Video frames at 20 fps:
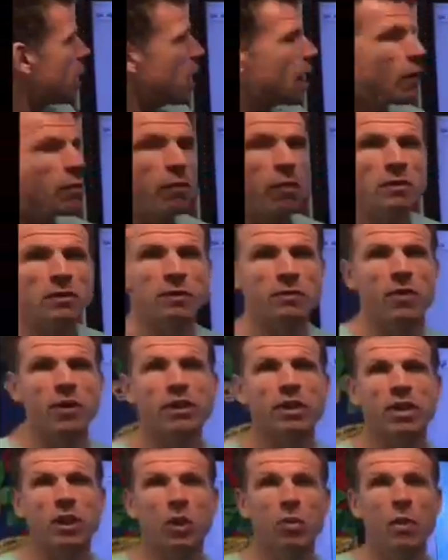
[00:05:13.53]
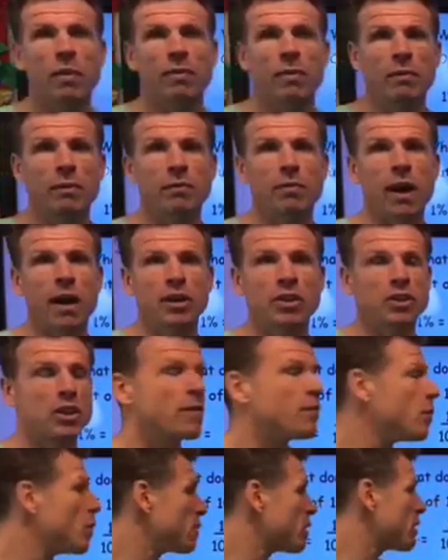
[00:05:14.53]
And if we were to find an equivalent fraction,
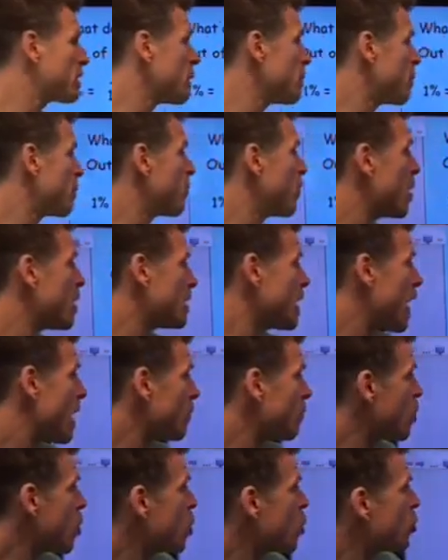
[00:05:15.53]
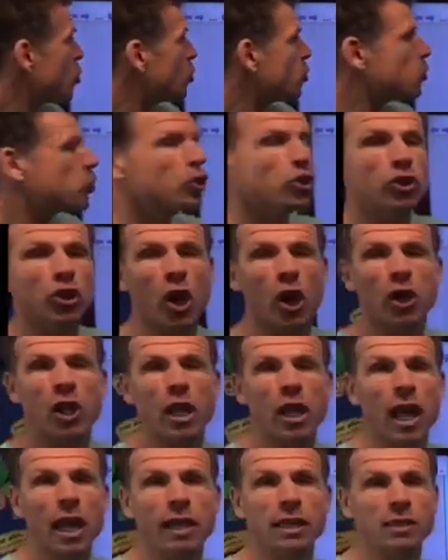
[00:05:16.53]
if you were to simplify it down, you should know
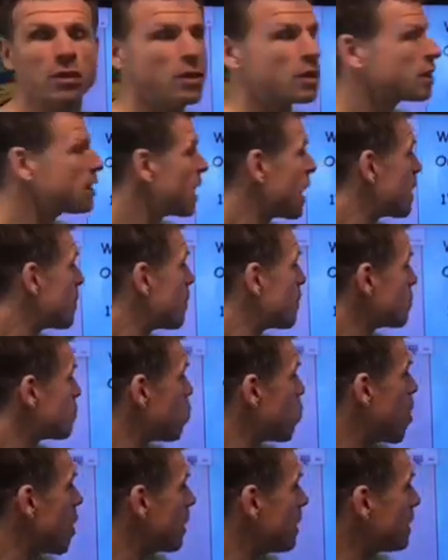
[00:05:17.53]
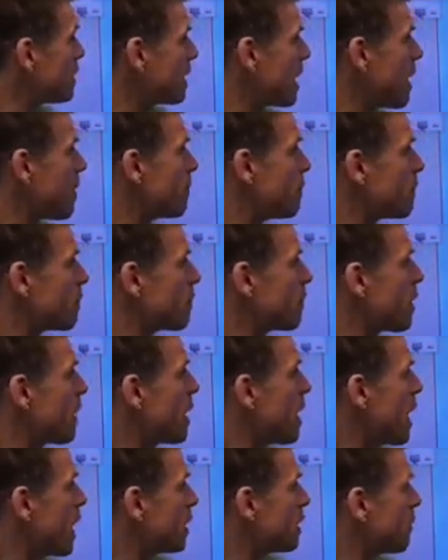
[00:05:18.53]
that that is the same as 1/10.
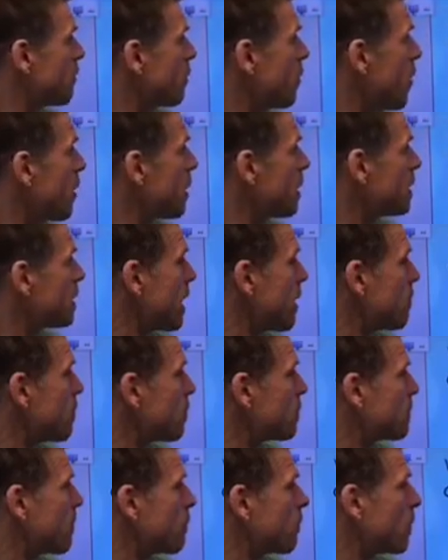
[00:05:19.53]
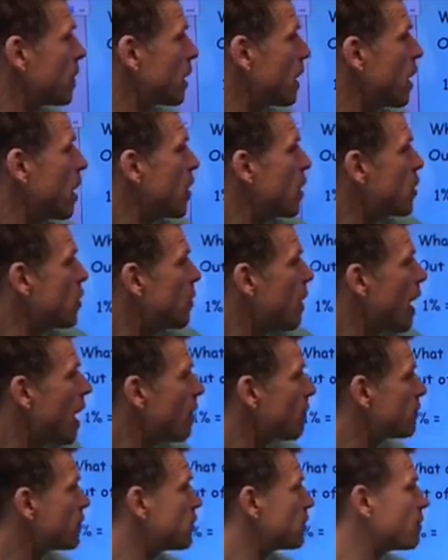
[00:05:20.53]
And to find a tenth of something, you
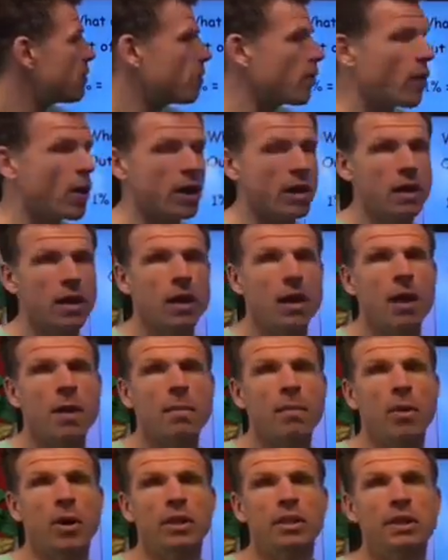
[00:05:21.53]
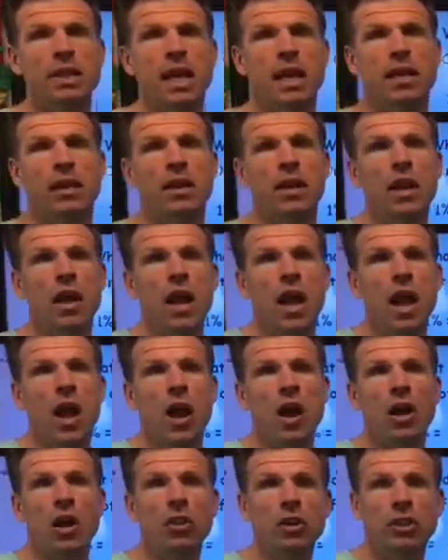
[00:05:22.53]
have to divide by 10.
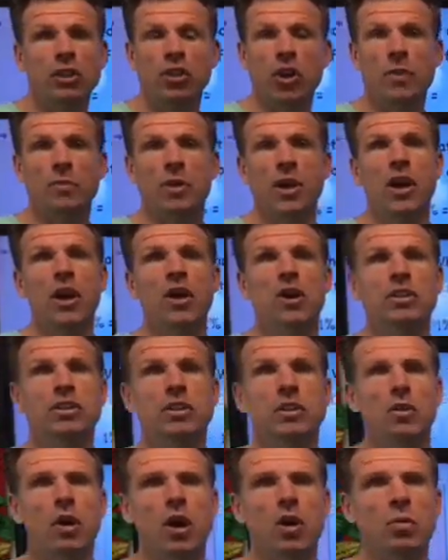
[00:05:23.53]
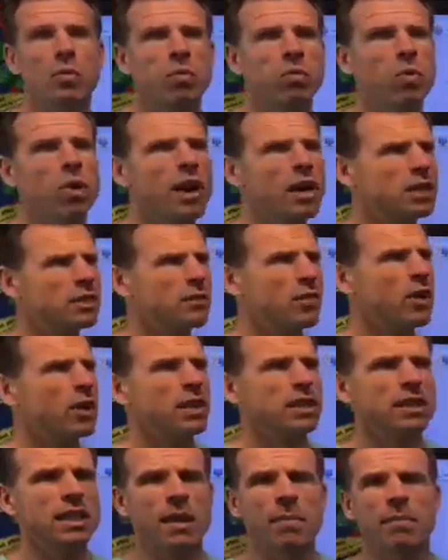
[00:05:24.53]
A lot of times I ask, oh, why is
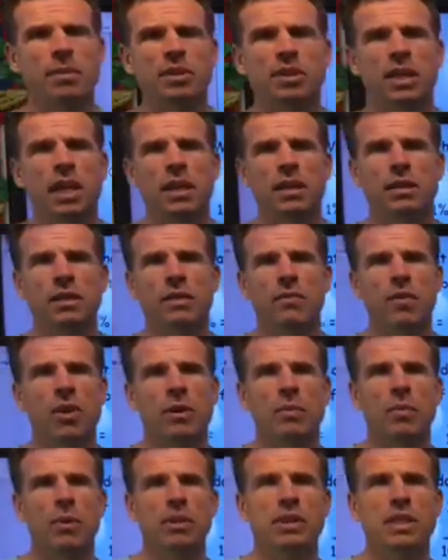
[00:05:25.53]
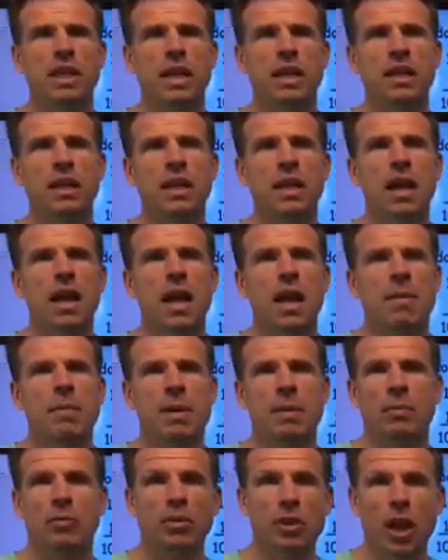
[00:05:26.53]
finding 10% divided by 10?
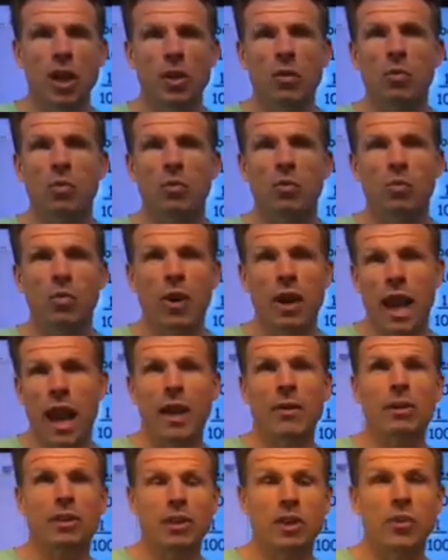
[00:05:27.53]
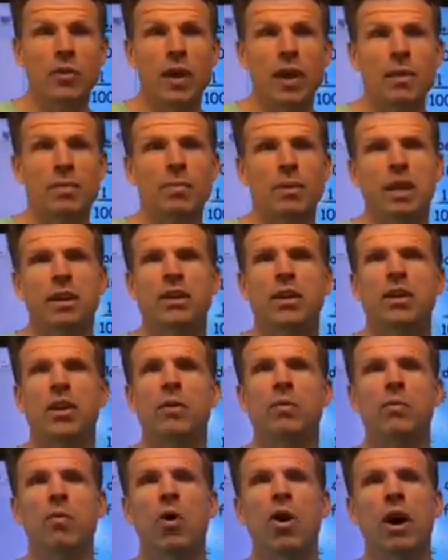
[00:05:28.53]
People know how you do it, but they don't
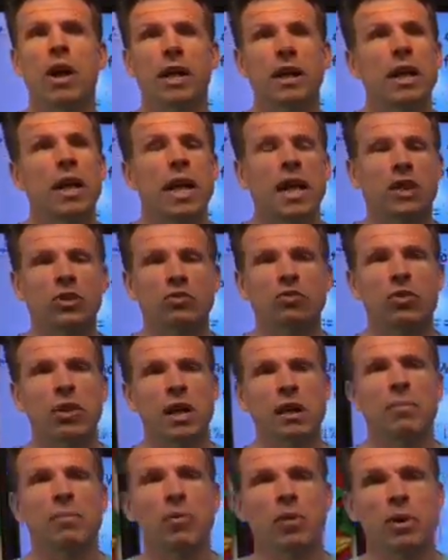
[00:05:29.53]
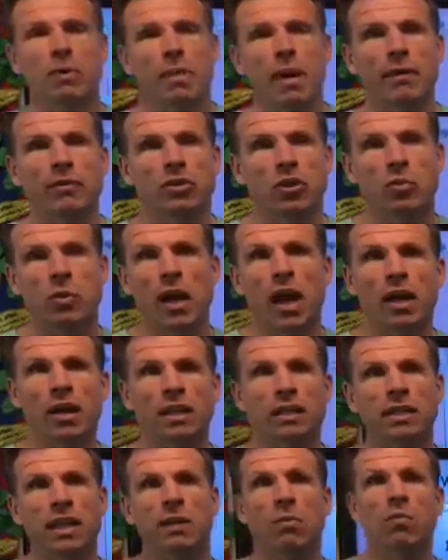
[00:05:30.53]
know why. It's really important in maths that we
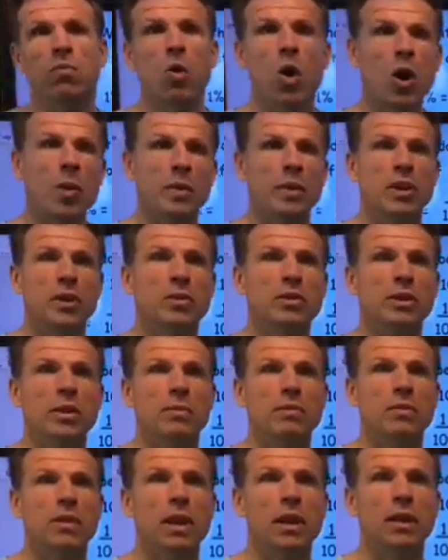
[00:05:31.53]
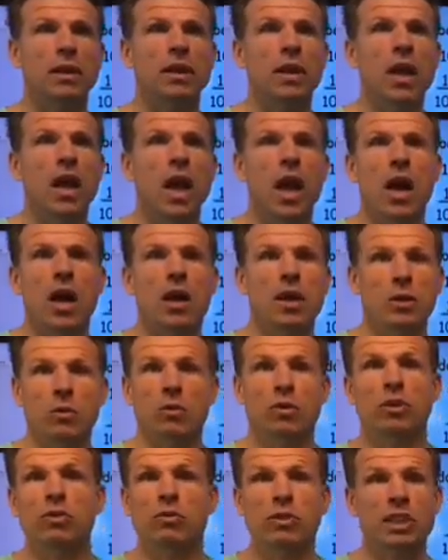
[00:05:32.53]
understand why we do something in
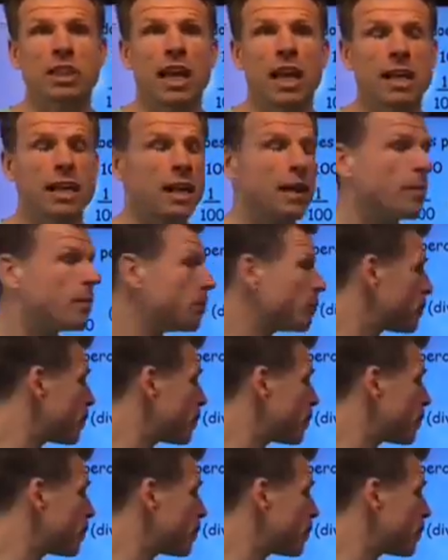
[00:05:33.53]
order to retain it.